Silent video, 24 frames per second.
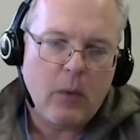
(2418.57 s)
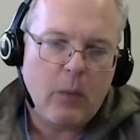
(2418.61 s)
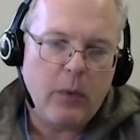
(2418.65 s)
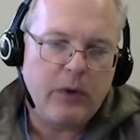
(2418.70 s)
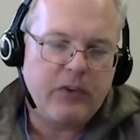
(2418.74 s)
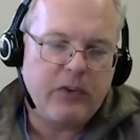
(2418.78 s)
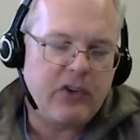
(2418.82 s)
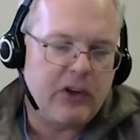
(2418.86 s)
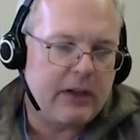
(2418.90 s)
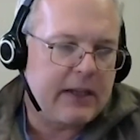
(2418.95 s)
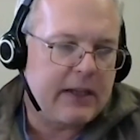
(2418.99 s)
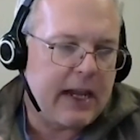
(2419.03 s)
We
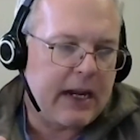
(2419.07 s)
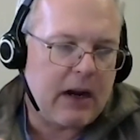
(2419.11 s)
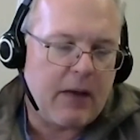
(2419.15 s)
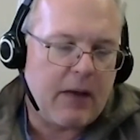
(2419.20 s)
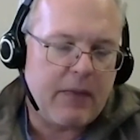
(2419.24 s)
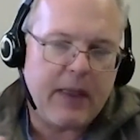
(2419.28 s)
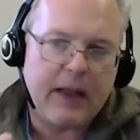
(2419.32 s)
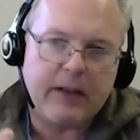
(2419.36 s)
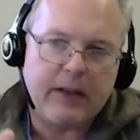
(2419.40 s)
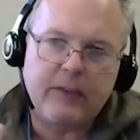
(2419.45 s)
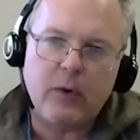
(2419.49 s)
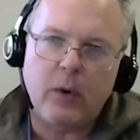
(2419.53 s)
shouldn't take
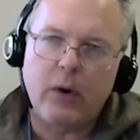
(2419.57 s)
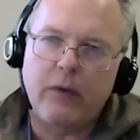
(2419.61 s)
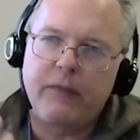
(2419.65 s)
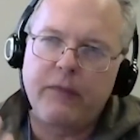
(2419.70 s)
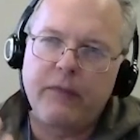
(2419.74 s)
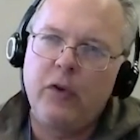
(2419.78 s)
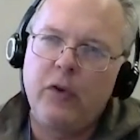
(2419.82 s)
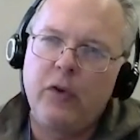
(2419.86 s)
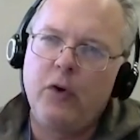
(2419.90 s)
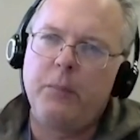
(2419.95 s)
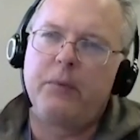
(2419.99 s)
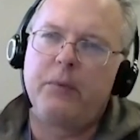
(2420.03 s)
on that sort of
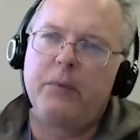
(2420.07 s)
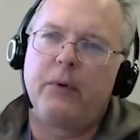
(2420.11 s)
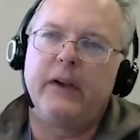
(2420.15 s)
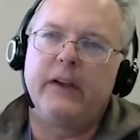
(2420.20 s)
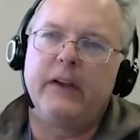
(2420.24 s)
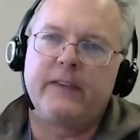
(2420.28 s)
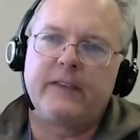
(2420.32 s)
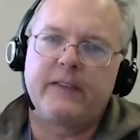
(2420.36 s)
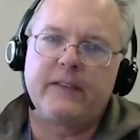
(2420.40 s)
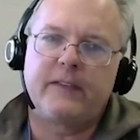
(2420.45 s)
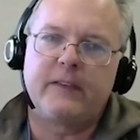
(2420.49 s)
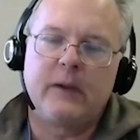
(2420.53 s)

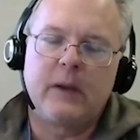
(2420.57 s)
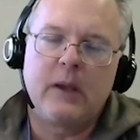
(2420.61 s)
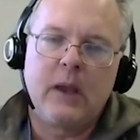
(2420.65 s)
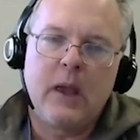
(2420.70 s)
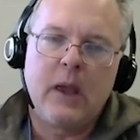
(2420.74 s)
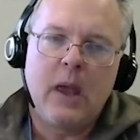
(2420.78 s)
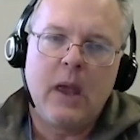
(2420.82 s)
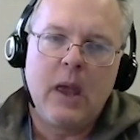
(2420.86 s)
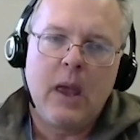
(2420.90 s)
hubris,